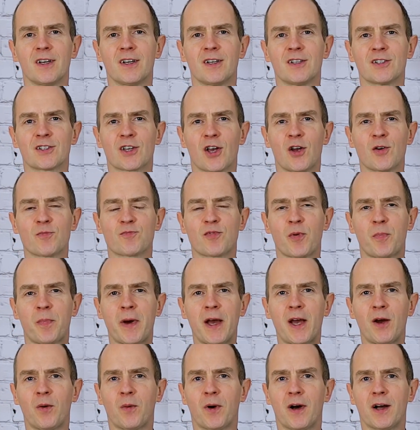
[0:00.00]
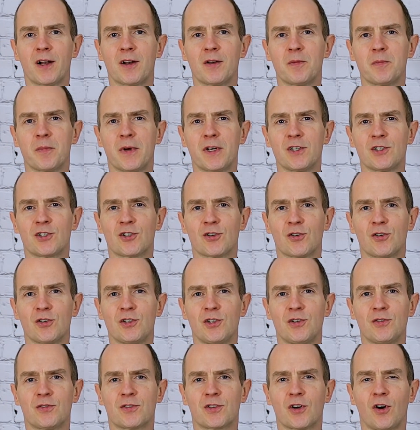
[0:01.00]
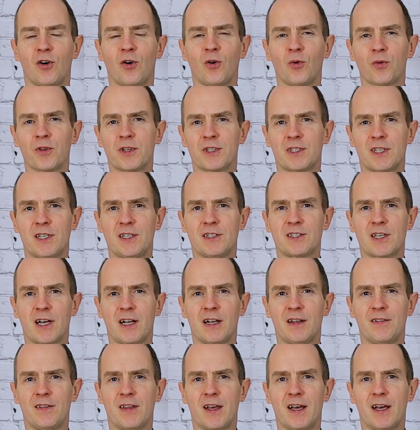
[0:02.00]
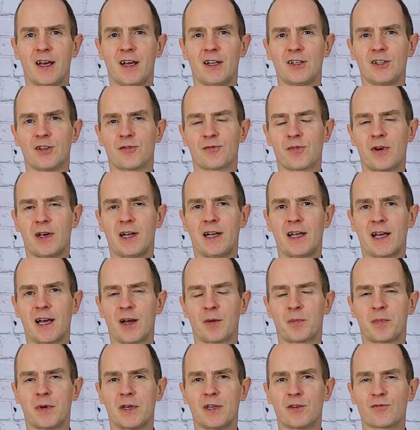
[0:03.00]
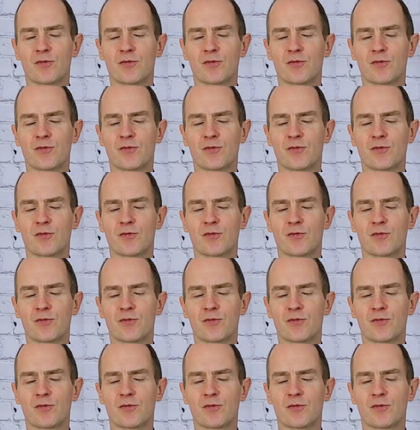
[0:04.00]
So prepare well, make sure you've got all the detail in there and you're really happy.